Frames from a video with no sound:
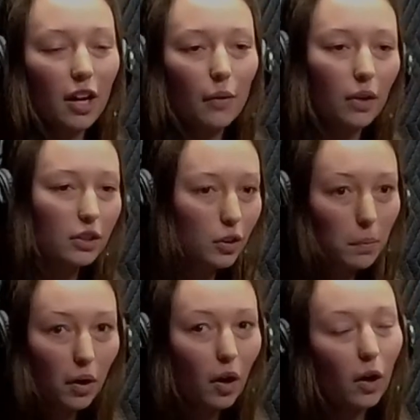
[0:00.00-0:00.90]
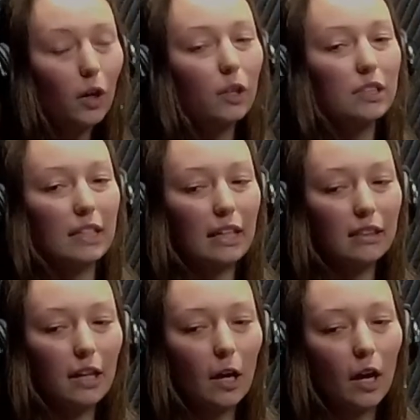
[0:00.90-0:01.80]
I worked super hard to
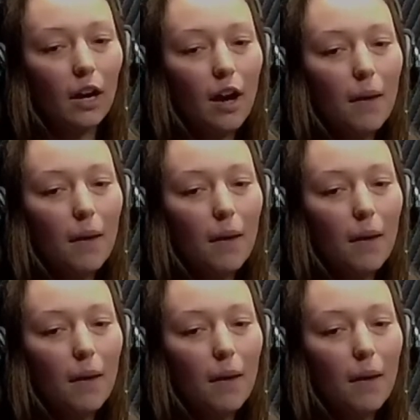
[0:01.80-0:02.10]
get there.